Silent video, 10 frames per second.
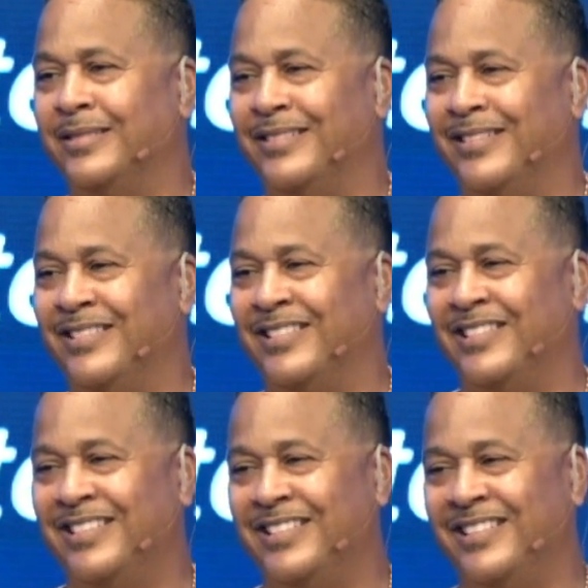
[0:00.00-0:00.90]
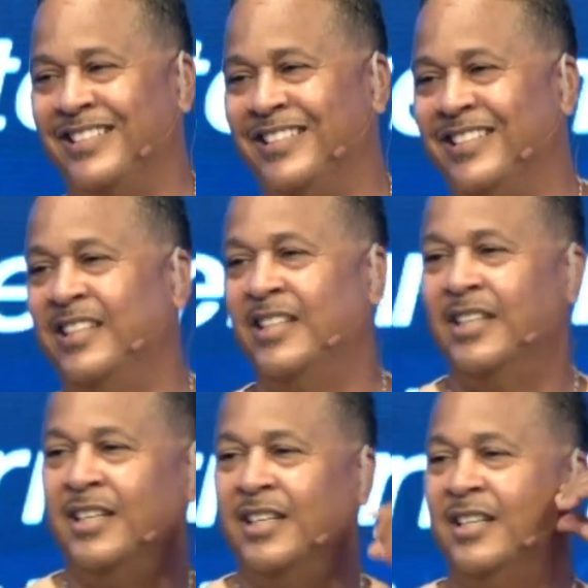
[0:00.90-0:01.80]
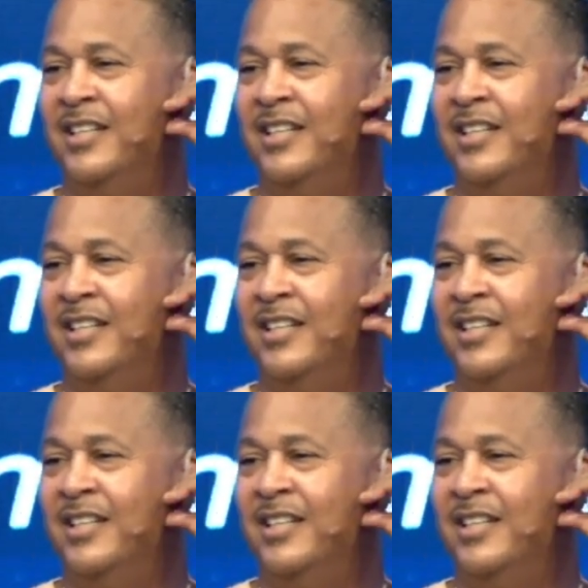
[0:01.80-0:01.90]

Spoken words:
[no speech]